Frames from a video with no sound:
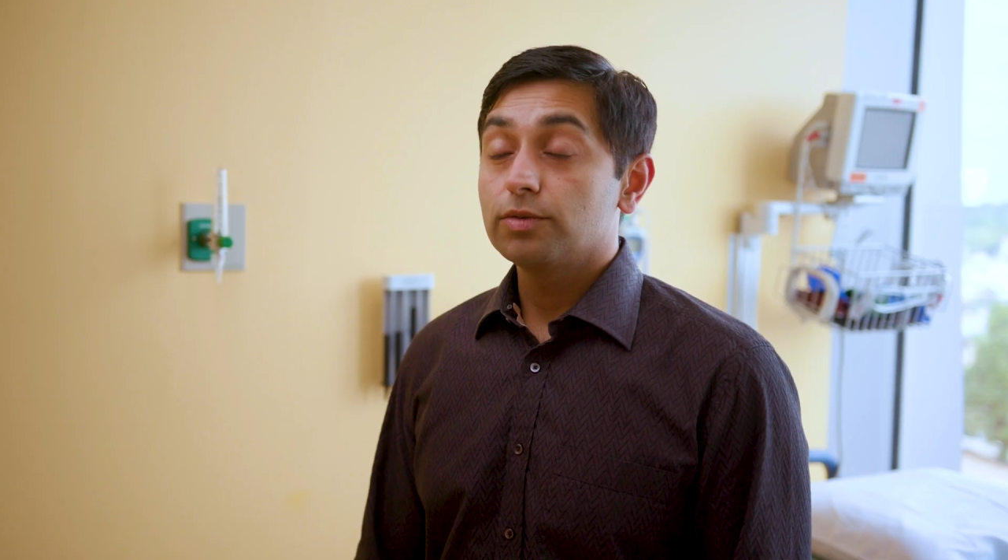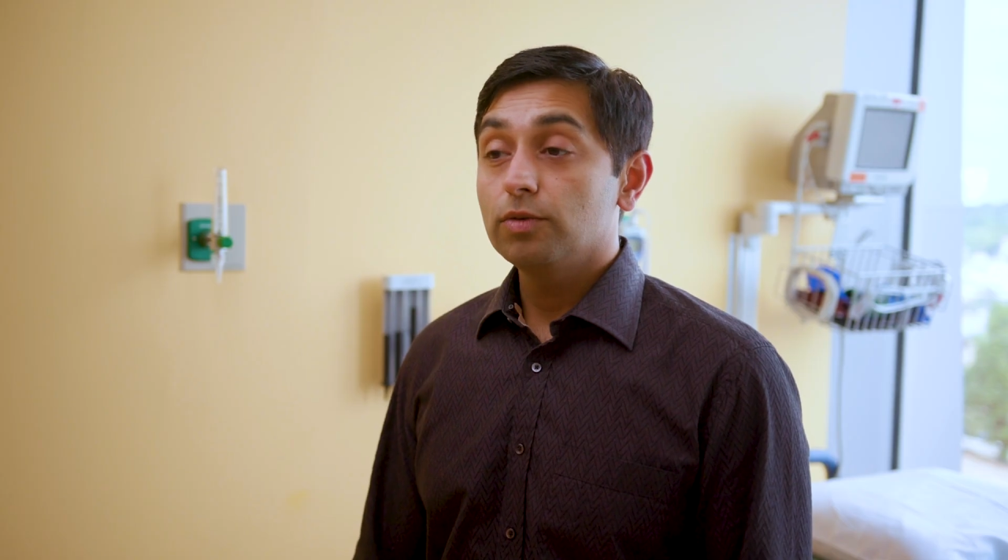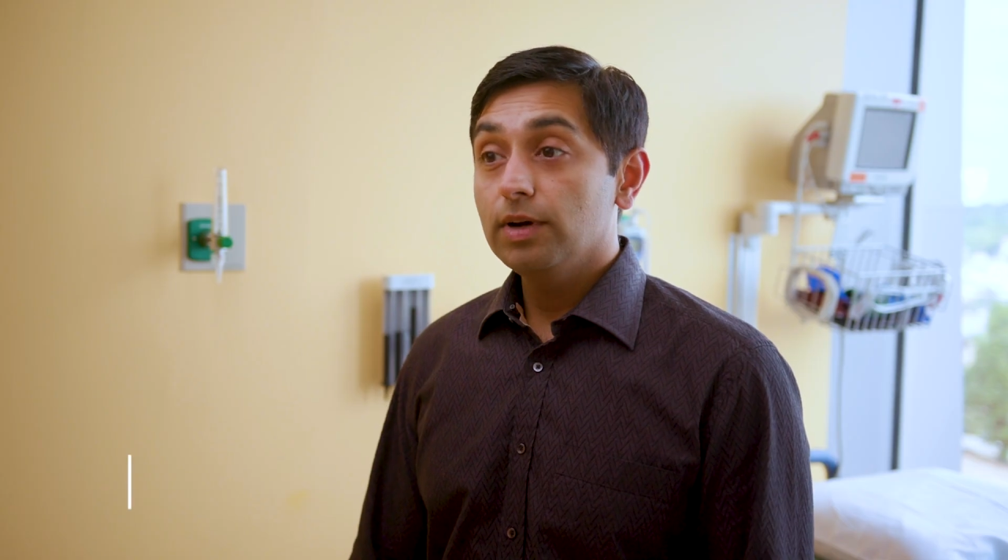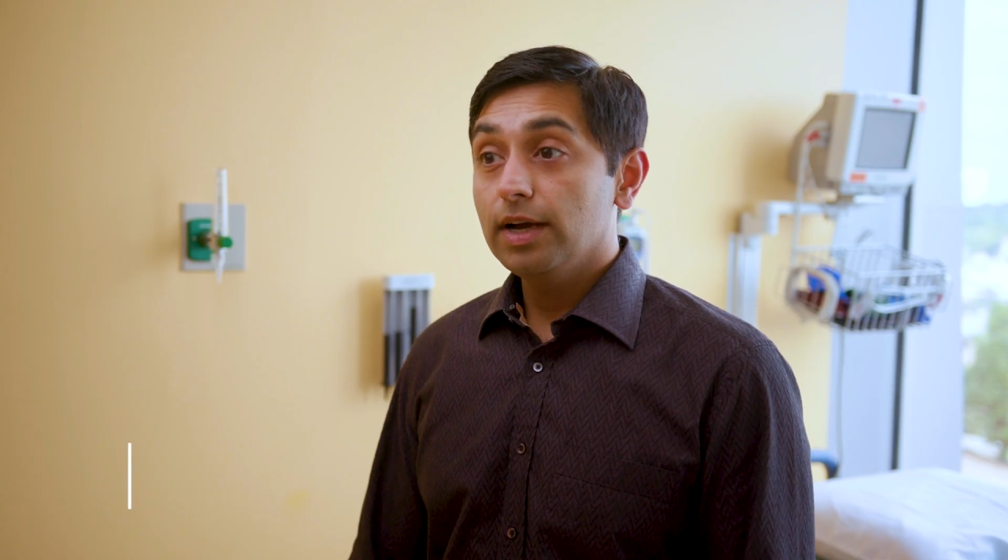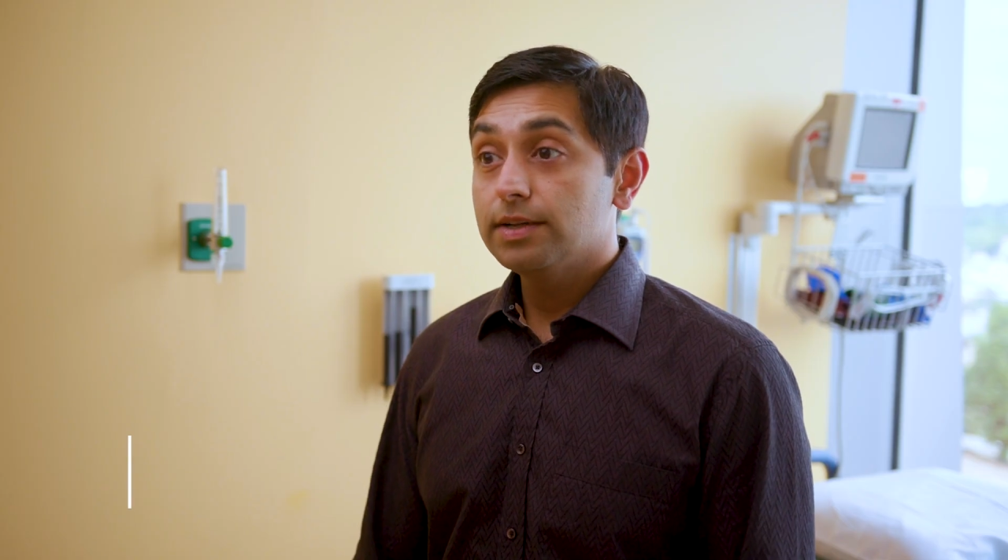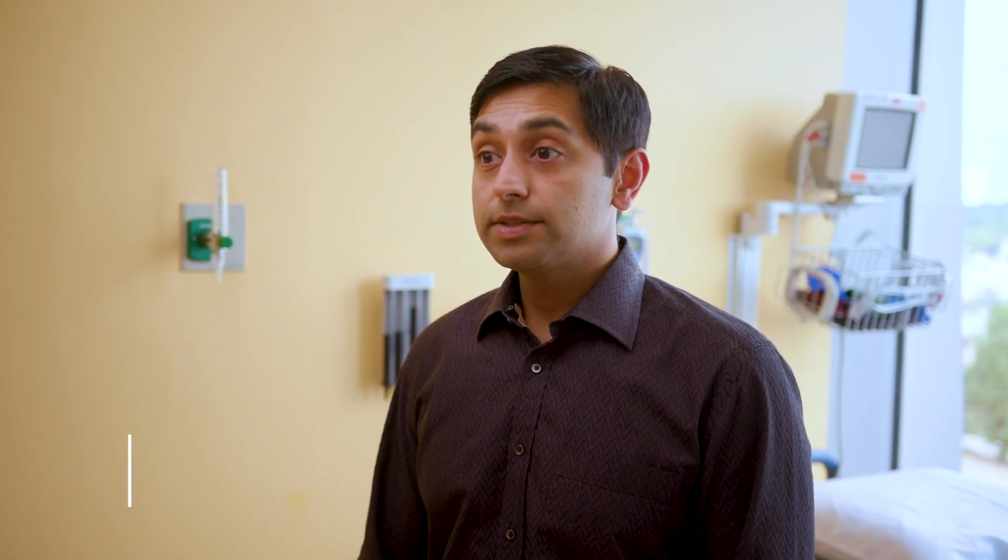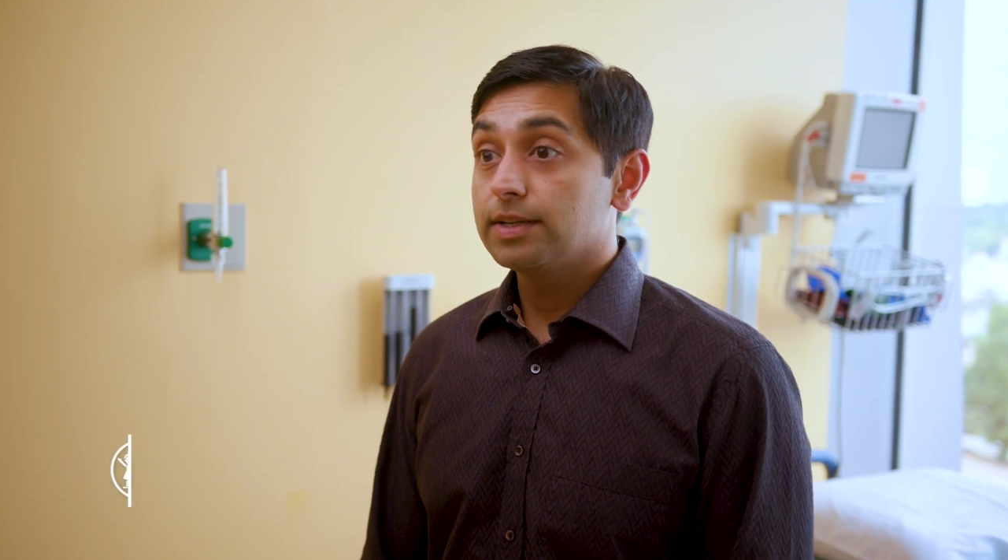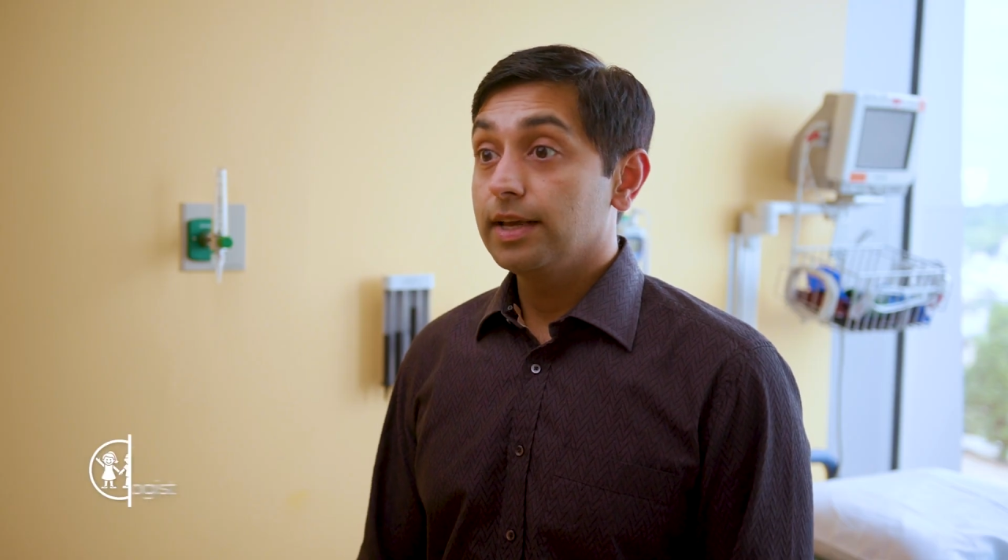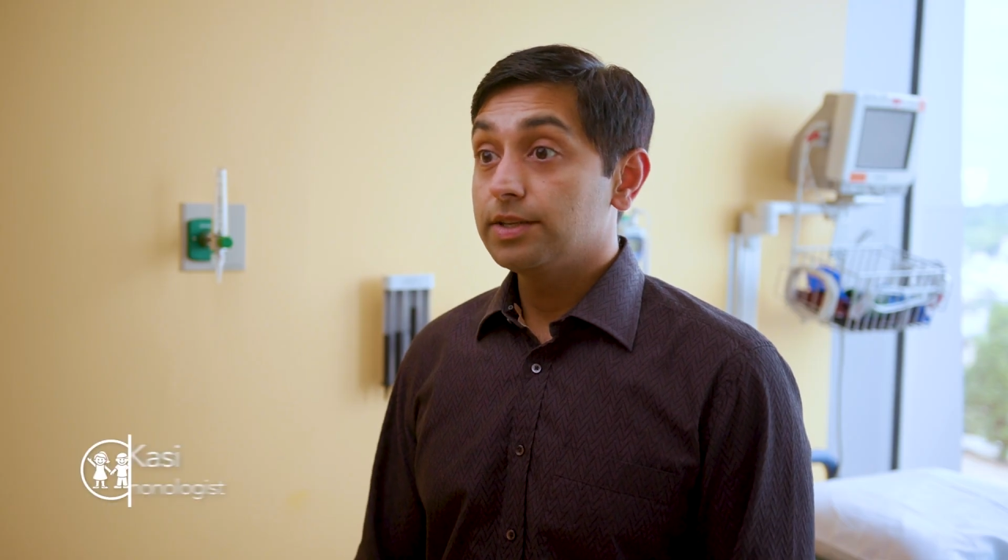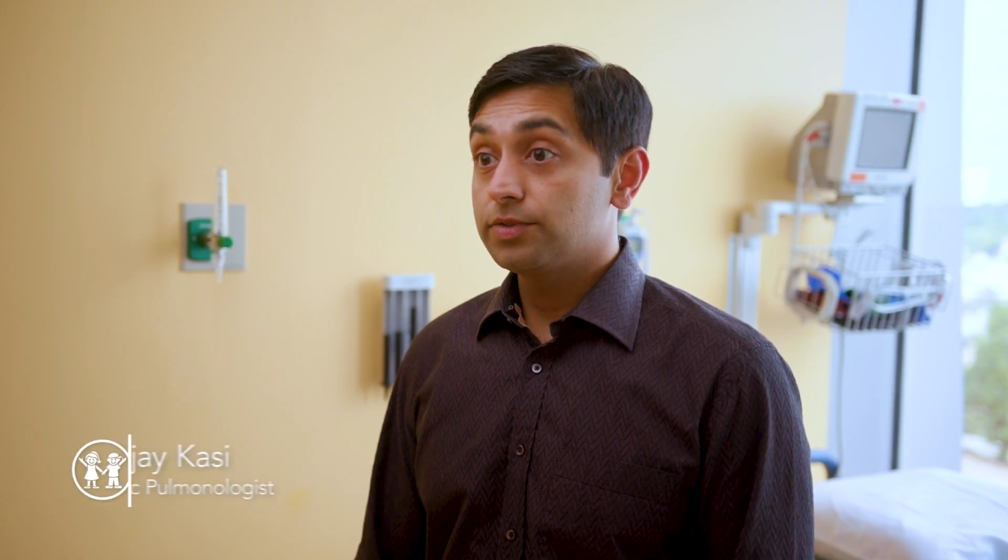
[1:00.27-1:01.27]
ROHAAD is
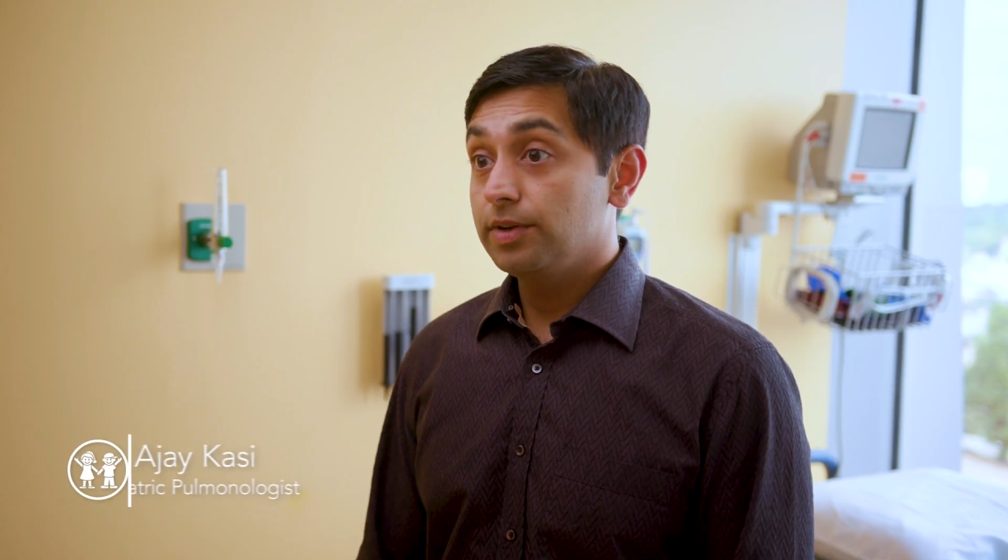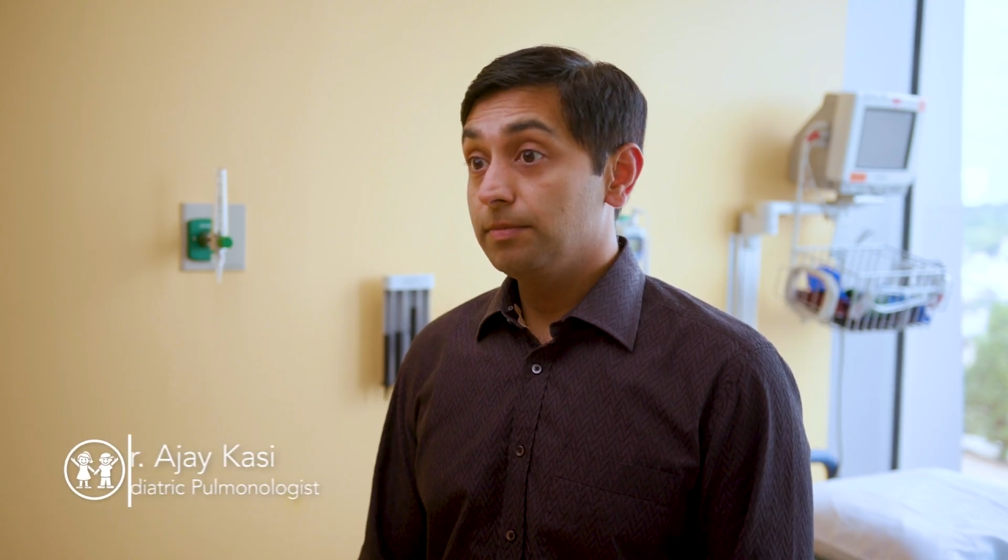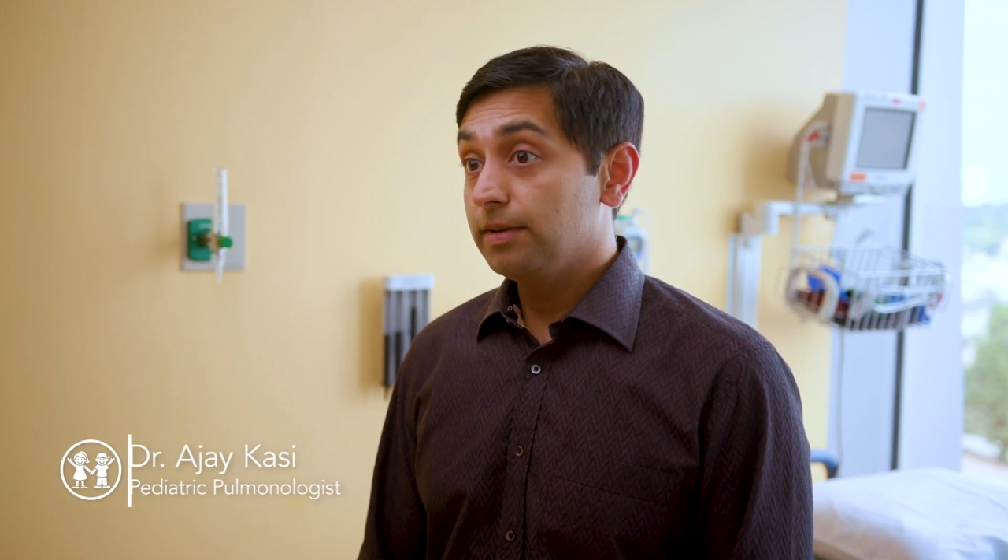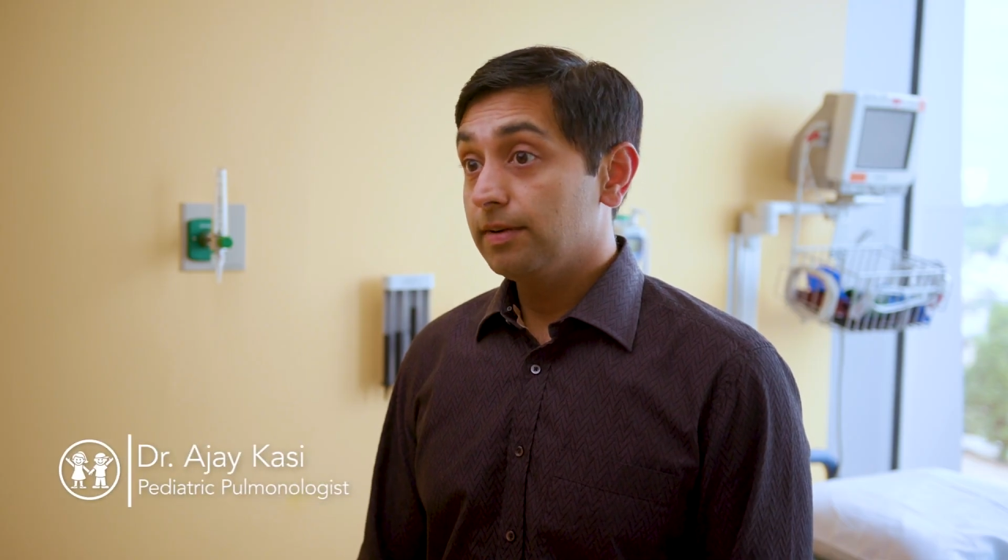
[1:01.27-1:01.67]
an extremely